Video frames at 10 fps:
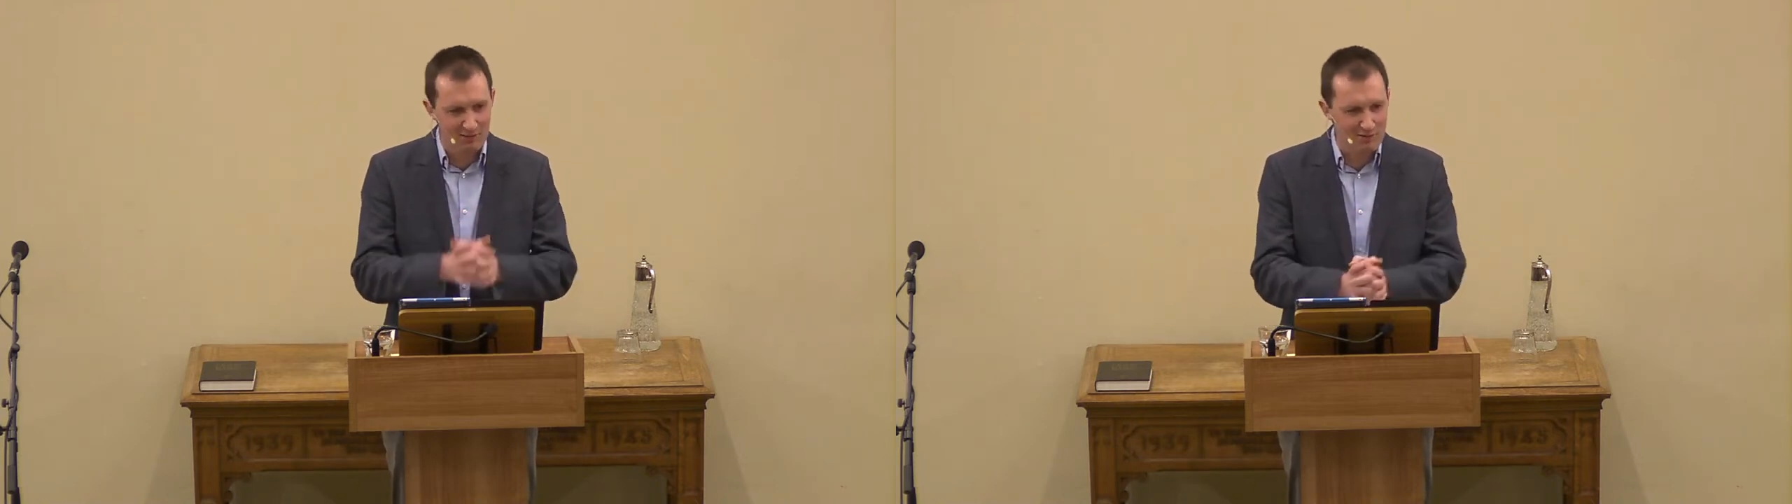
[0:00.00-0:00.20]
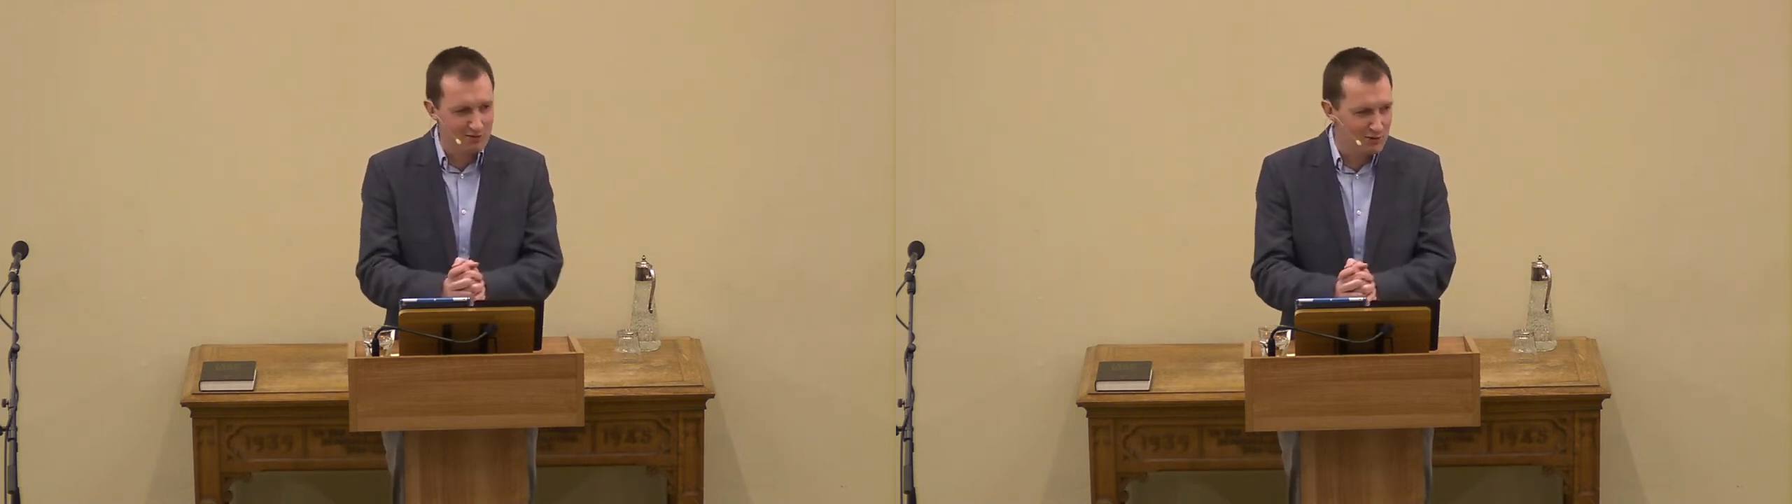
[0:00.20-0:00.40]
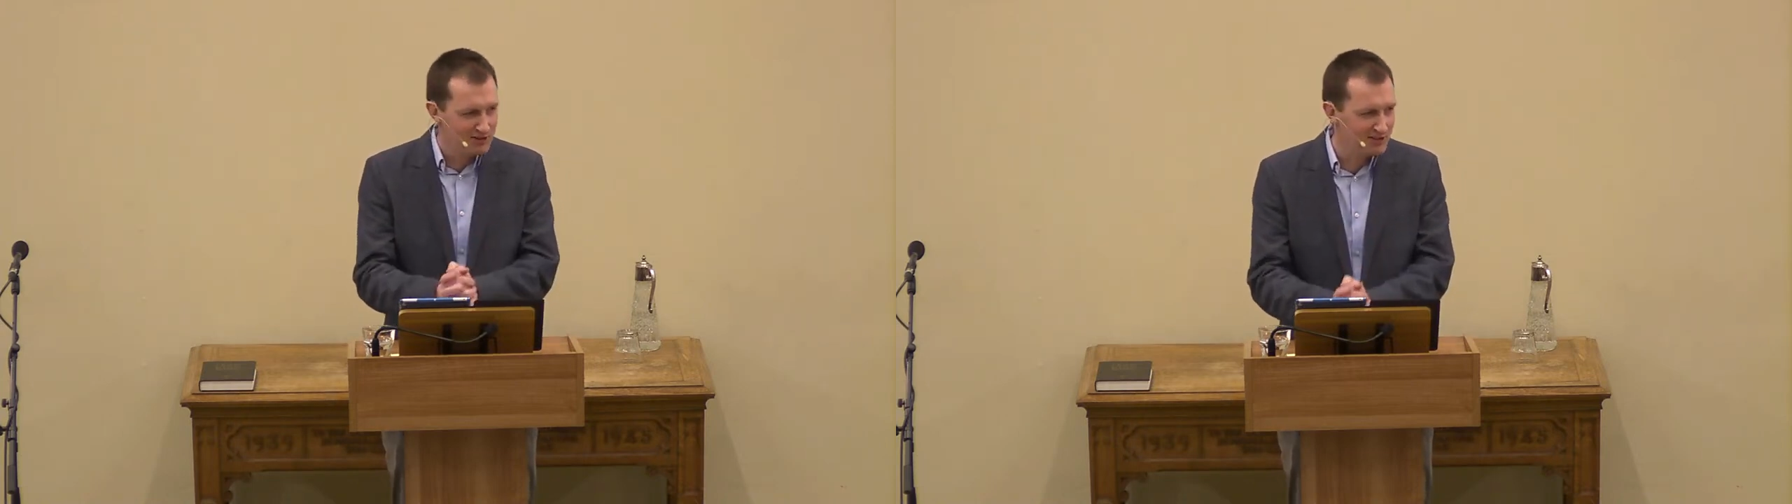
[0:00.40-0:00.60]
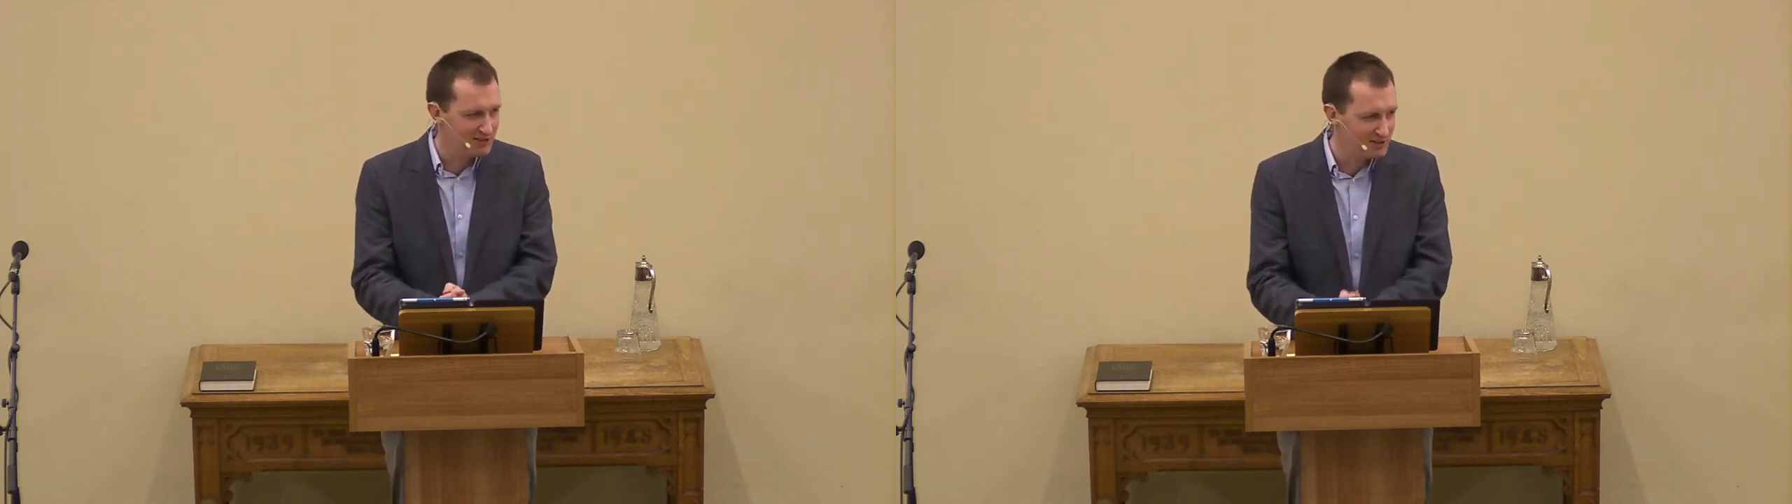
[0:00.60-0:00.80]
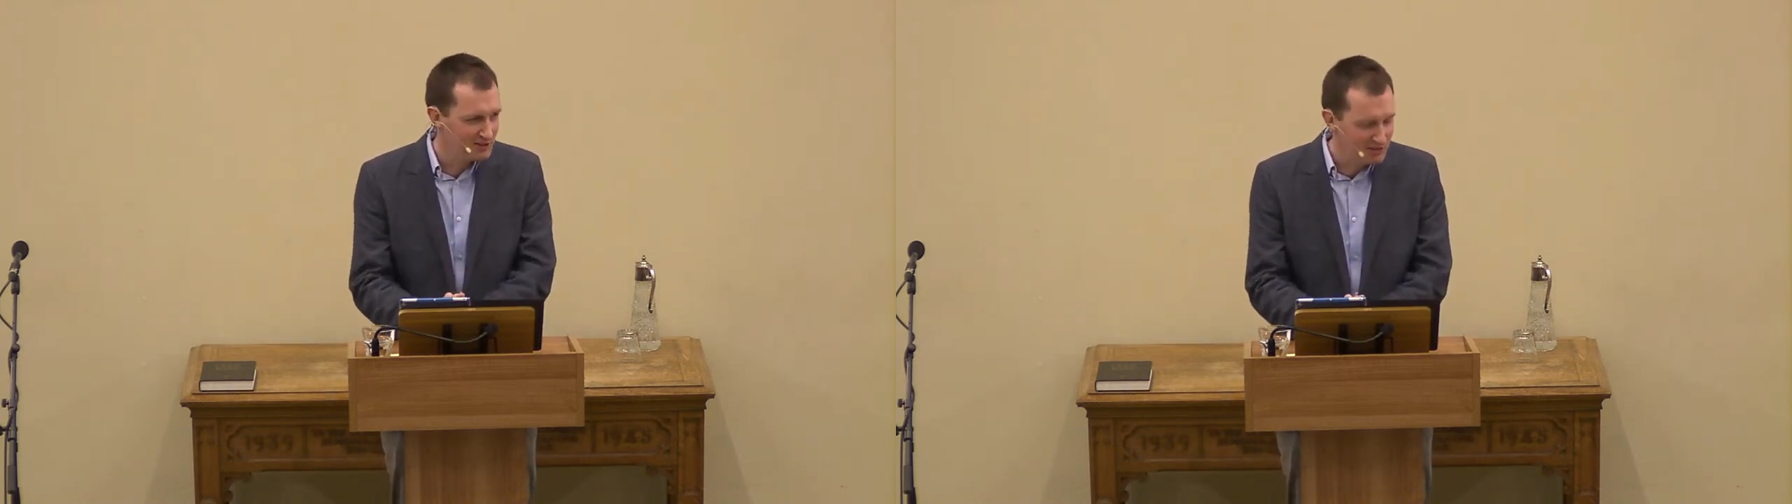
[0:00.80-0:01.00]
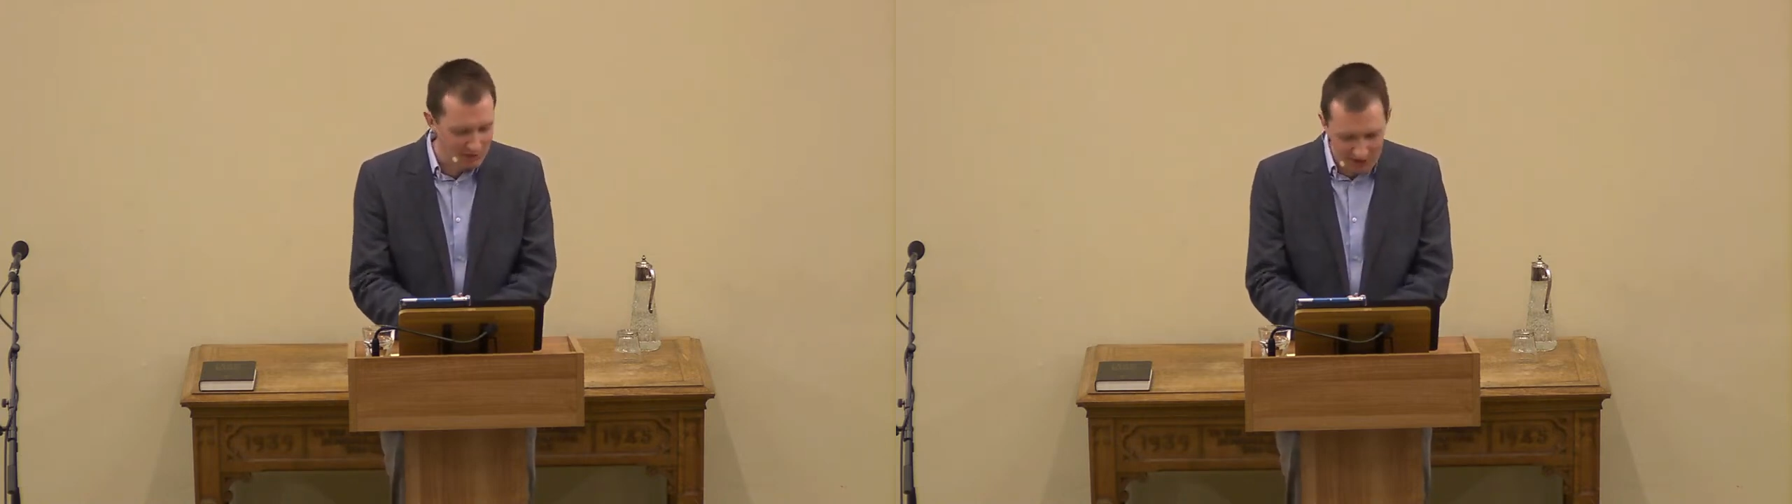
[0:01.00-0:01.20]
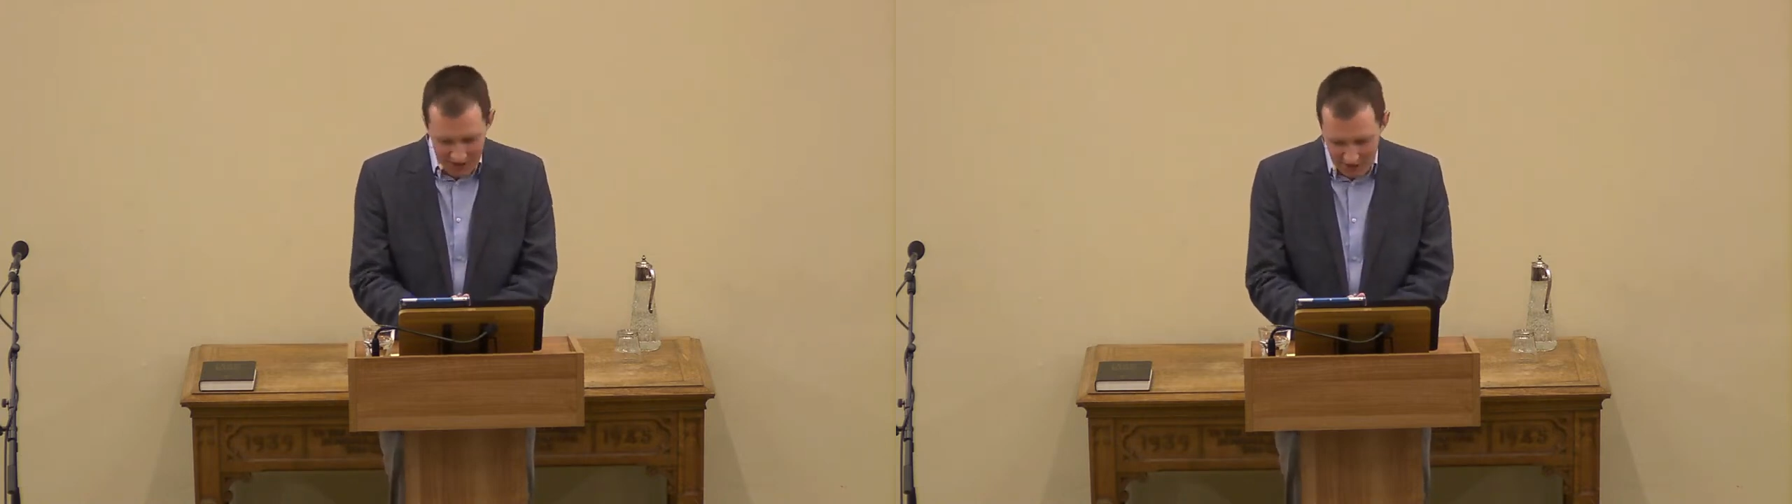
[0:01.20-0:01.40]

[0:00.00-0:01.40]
going to be 40 soon, so I'm going